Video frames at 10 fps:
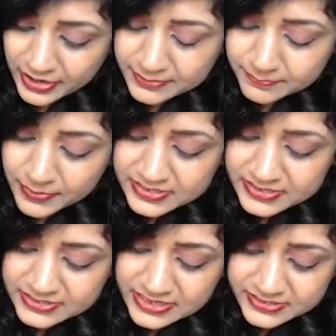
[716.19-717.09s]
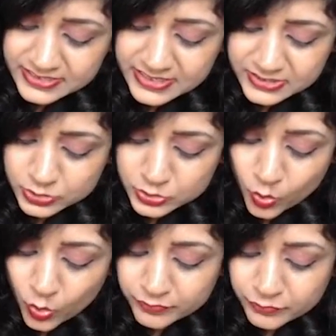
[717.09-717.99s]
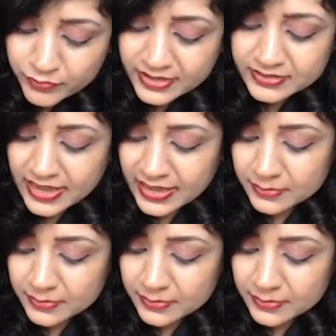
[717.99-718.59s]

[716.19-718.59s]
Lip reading: 1 plus this is zone 1